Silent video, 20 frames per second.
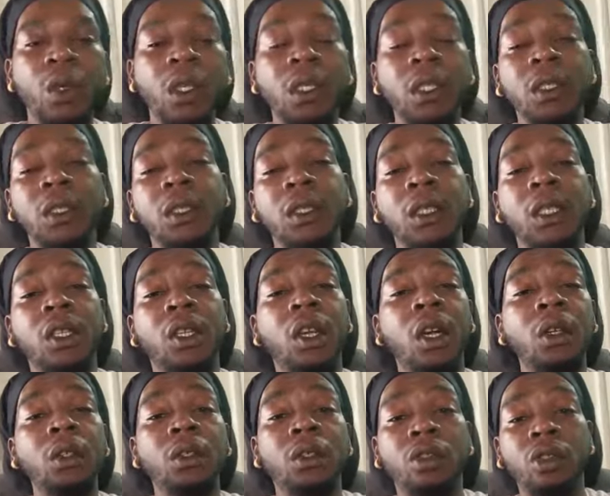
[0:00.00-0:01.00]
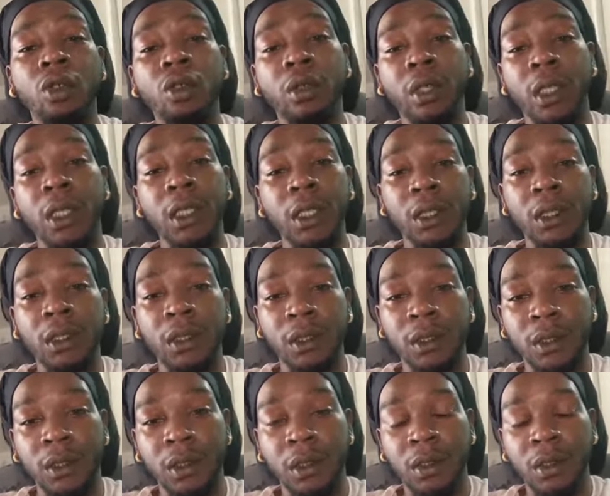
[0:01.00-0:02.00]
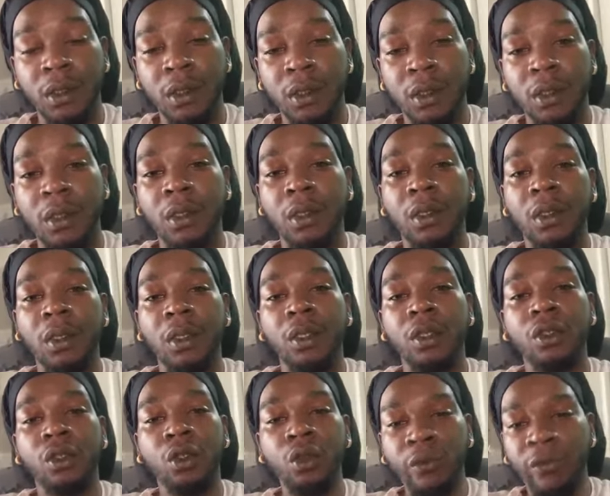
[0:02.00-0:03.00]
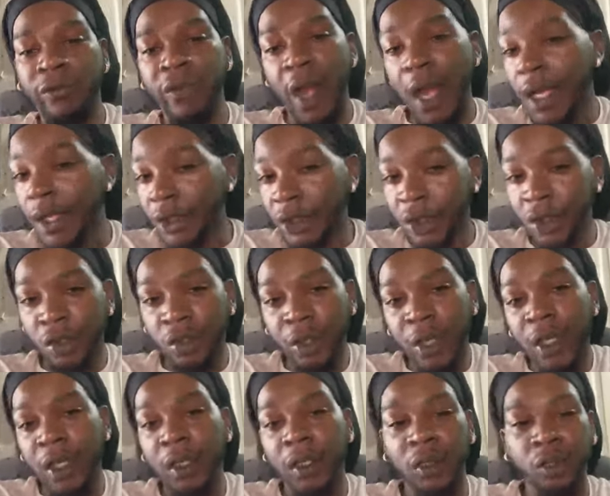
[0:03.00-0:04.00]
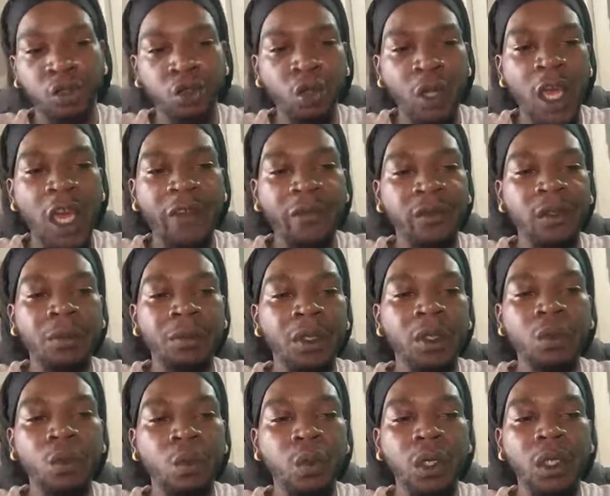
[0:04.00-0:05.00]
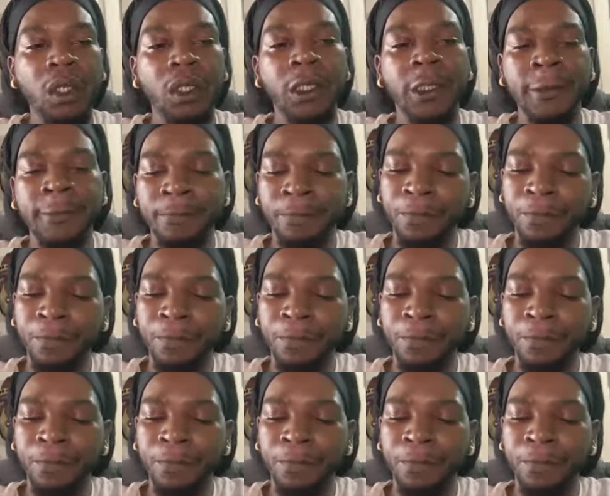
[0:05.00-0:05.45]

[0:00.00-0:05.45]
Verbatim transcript: willing to go through things to find your greatness. You have to be willing